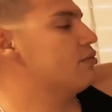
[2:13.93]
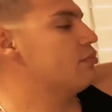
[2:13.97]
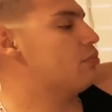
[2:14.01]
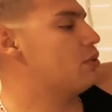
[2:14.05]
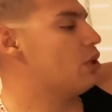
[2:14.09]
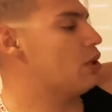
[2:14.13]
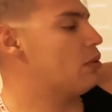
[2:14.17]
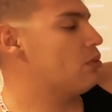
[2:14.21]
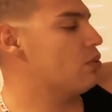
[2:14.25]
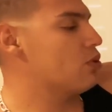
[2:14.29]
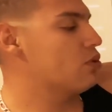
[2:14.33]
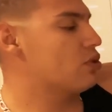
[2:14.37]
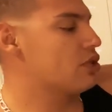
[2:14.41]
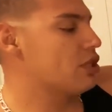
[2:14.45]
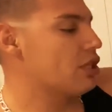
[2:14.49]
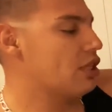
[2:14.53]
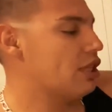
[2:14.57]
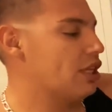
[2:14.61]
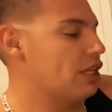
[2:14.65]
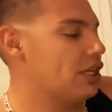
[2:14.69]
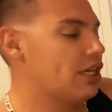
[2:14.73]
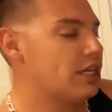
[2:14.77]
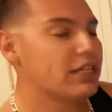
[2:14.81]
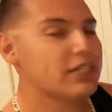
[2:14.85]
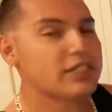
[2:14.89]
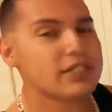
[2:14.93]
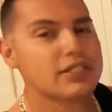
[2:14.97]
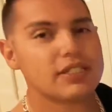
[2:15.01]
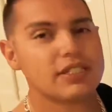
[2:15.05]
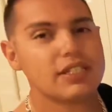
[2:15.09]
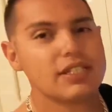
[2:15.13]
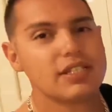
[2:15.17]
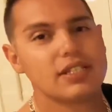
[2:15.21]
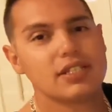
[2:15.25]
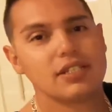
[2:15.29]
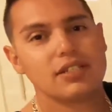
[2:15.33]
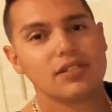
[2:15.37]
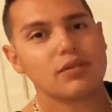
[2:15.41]
Bubbles Deluxe.
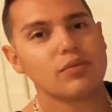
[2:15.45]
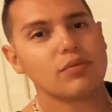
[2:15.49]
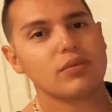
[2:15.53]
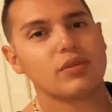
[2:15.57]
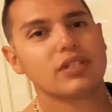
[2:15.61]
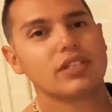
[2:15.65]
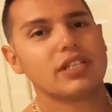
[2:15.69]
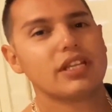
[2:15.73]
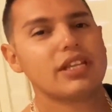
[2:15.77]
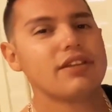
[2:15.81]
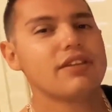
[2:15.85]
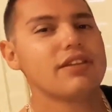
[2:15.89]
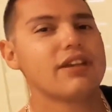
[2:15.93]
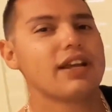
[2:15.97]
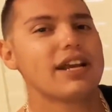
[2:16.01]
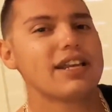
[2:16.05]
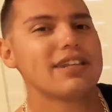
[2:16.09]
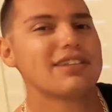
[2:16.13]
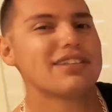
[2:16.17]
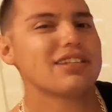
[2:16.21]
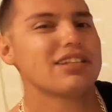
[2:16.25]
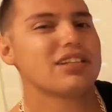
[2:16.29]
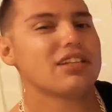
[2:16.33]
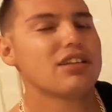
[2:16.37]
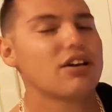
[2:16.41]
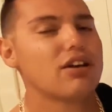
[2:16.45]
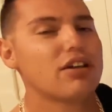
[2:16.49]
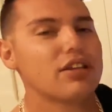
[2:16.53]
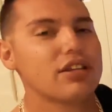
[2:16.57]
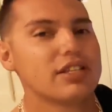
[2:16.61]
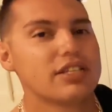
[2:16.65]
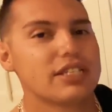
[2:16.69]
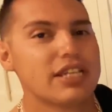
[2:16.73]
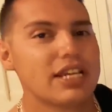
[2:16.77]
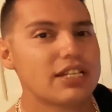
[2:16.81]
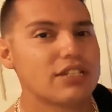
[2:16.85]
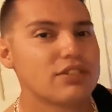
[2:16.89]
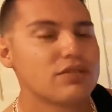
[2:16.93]
This is the one that you guys see in all the
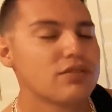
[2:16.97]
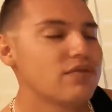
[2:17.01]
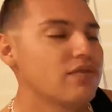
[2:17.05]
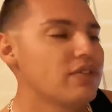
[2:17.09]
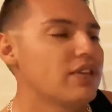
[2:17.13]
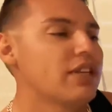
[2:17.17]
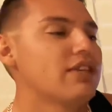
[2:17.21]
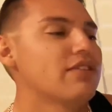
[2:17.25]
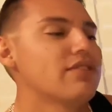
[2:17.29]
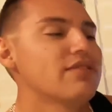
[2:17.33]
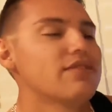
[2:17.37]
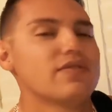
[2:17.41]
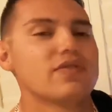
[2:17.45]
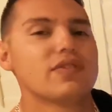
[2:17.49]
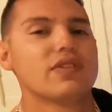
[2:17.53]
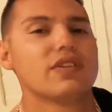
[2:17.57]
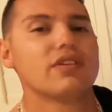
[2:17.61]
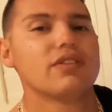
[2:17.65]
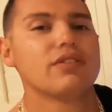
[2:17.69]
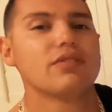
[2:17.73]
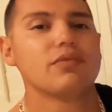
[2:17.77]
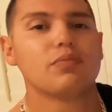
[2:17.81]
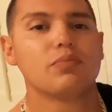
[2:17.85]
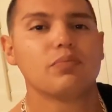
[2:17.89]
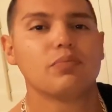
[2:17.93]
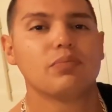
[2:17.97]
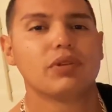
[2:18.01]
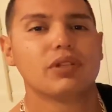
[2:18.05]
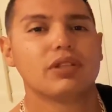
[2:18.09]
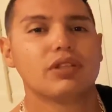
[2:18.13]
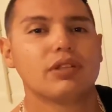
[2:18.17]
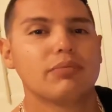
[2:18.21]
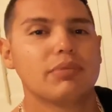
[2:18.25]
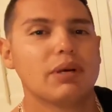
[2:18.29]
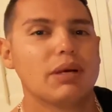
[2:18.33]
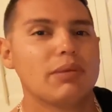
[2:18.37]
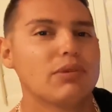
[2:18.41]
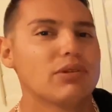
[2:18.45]
tattoo videos, that you put
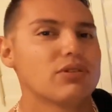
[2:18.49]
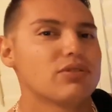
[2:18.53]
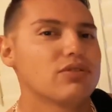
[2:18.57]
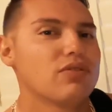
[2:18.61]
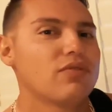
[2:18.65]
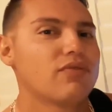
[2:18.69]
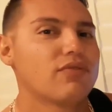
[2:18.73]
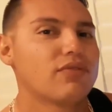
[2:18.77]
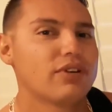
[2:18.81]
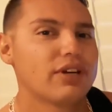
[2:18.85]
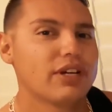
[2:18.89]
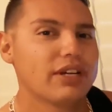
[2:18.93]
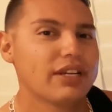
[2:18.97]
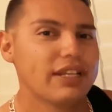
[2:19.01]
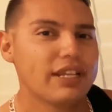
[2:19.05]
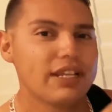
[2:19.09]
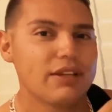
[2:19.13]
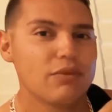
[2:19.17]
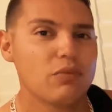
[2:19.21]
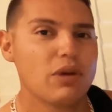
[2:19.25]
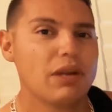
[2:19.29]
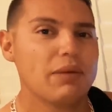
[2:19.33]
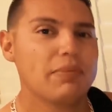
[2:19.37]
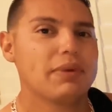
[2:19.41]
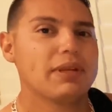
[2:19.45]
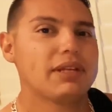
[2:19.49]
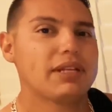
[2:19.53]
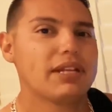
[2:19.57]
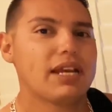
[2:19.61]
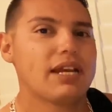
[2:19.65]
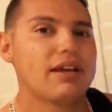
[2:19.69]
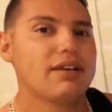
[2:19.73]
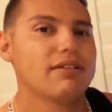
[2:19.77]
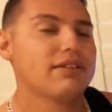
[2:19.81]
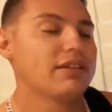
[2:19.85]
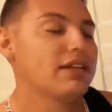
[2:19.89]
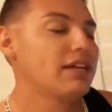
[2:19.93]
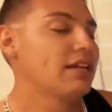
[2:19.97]
the bubbles over it, they wipe it
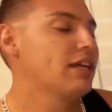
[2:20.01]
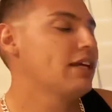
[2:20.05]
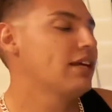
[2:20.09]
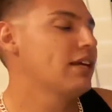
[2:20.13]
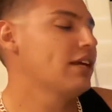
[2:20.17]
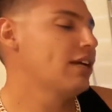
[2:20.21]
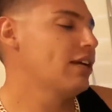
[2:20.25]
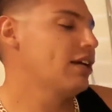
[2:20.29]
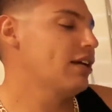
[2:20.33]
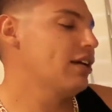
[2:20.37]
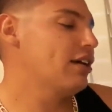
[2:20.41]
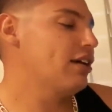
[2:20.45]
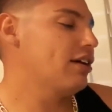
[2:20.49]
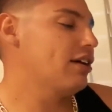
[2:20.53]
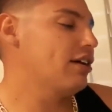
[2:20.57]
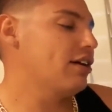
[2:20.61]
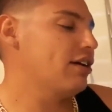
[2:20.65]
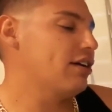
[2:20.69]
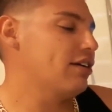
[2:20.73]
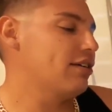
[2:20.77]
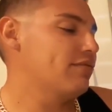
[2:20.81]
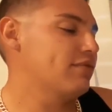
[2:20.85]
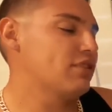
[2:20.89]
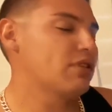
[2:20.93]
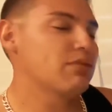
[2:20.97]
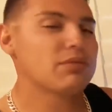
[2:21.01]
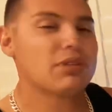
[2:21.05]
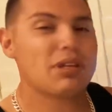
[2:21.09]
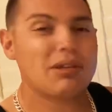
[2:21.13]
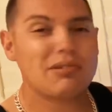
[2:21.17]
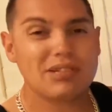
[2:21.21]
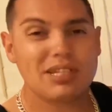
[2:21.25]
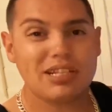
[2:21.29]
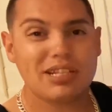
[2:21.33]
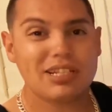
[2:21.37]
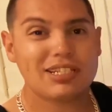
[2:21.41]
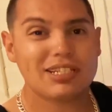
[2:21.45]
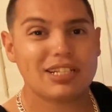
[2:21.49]
down.
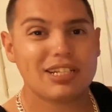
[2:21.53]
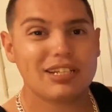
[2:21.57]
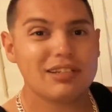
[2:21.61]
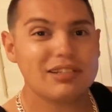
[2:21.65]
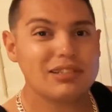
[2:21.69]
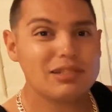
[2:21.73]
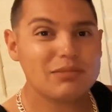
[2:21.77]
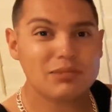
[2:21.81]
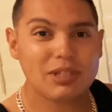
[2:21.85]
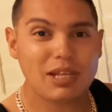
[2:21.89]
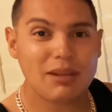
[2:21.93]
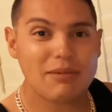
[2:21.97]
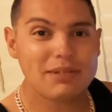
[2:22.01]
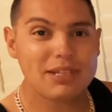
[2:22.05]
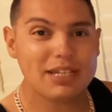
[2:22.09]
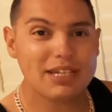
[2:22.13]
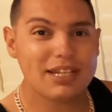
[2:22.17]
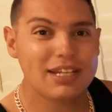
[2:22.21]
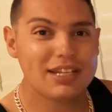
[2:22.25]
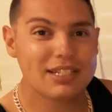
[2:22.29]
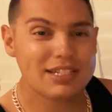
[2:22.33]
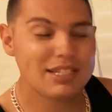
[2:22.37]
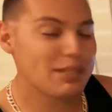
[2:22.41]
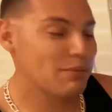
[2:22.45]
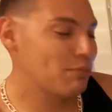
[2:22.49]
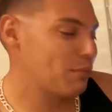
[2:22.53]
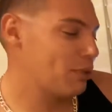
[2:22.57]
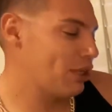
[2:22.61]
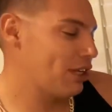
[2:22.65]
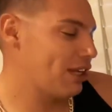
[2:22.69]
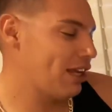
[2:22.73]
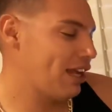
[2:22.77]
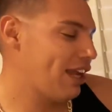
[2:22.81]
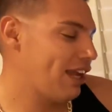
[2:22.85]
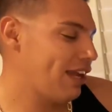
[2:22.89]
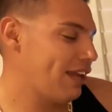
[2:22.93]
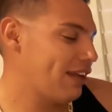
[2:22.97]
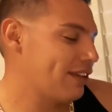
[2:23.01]
Sometimes it looks good, sometimes it doesn't, but
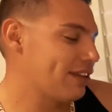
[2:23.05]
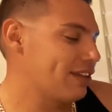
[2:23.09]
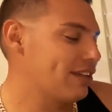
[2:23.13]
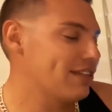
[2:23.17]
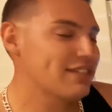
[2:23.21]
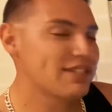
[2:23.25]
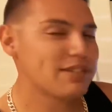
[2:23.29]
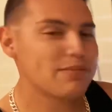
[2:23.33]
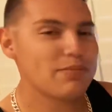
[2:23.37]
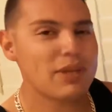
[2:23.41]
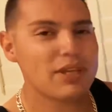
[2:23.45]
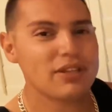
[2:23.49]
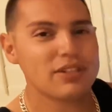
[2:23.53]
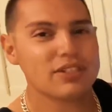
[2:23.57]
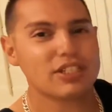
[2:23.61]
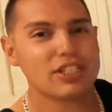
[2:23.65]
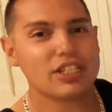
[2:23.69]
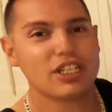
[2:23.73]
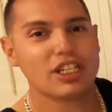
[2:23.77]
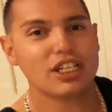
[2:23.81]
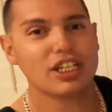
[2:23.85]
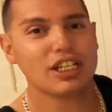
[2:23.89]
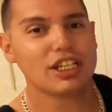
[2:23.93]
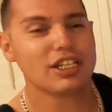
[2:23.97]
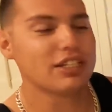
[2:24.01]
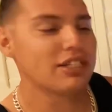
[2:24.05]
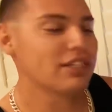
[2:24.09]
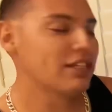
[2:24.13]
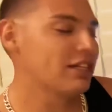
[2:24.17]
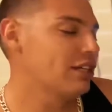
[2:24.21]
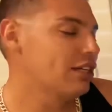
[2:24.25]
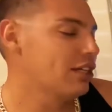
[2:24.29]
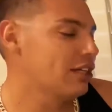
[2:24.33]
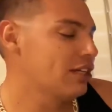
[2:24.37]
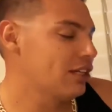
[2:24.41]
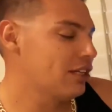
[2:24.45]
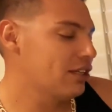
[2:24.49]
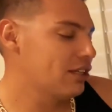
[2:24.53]
hey, this smells good,
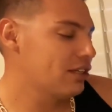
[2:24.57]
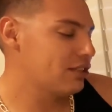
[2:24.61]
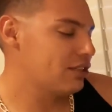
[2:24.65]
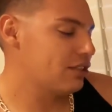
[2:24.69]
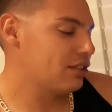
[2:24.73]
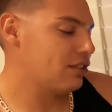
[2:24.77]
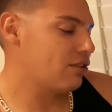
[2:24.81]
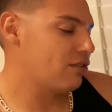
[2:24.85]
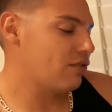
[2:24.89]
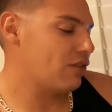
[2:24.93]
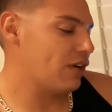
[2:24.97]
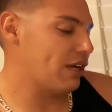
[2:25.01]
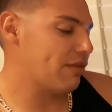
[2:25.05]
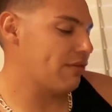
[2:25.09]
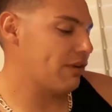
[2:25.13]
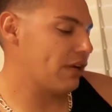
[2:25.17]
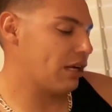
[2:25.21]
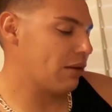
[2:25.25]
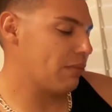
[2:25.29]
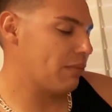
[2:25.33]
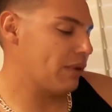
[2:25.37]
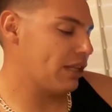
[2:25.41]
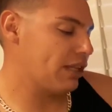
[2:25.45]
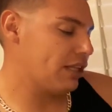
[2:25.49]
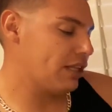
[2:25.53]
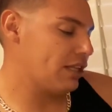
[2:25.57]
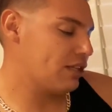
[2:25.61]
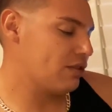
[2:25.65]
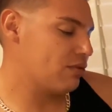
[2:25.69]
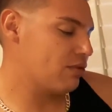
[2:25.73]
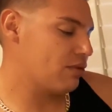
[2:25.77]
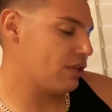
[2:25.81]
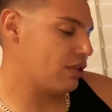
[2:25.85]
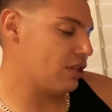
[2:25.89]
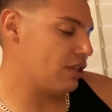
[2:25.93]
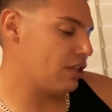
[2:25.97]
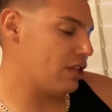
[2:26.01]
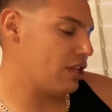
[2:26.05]
so I recommend this
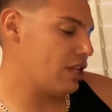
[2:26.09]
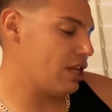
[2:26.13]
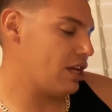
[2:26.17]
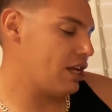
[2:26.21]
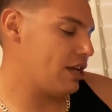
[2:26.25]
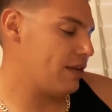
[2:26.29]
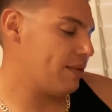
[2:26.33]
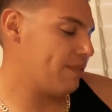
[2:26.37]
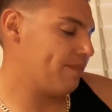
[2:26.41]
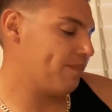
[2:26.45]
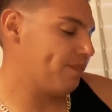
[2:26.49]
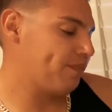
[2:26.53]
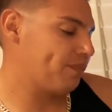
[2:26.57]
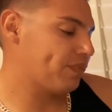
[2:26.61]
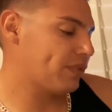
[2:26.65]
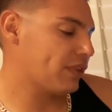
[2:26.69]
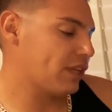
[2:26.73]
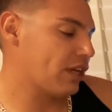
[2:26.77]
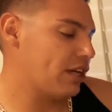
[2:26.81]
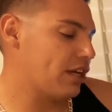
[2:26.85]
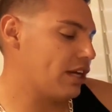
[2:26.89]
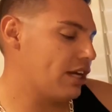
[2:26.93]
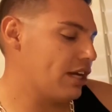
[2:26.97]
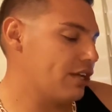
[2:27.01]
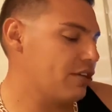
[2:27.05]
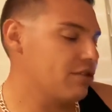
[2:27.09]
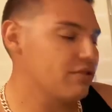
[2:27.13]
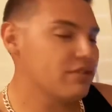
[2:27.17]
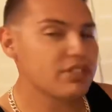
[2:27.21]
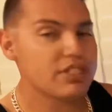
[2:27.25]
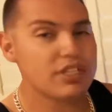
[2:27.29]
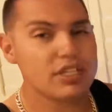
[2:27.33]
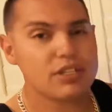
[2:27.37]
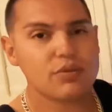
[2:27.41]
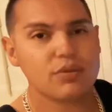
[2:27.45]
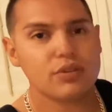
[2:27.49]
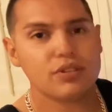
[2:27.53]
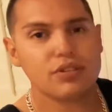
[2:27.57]
one a lot. I use
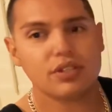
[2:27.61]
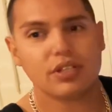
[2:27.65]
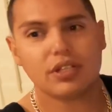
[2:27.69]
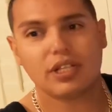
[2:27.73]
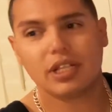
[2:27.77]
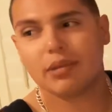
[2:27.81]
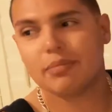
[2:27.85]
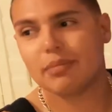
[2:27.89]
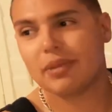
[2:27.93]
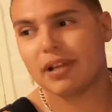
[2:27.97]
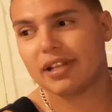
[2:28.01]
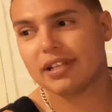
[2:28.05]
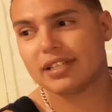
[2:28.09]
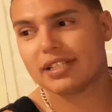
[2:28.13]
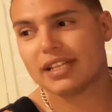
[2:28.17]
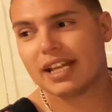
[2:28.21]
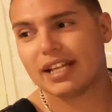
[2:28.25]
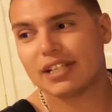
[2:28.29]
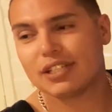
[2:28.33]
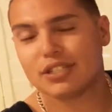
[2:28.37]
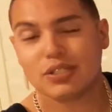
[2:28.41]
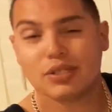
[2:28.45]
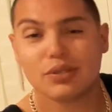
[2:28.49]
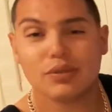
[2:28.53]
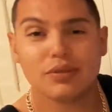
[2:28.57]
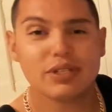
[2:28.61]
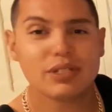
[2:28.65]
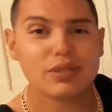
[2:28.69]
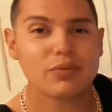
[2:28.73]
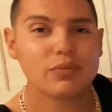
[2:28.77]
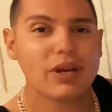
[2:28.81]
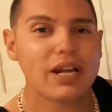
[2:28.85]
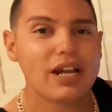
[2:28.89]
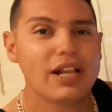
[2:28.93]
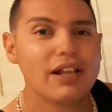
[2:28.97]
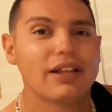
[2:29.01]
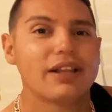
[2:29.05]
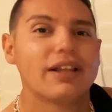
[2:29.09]
this one to clean my tattoo as
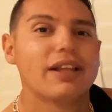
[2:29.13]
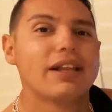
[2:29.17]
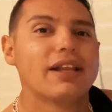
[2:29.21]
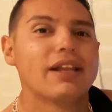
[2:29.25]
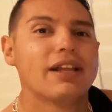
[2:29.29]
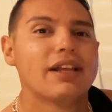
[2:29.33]
well.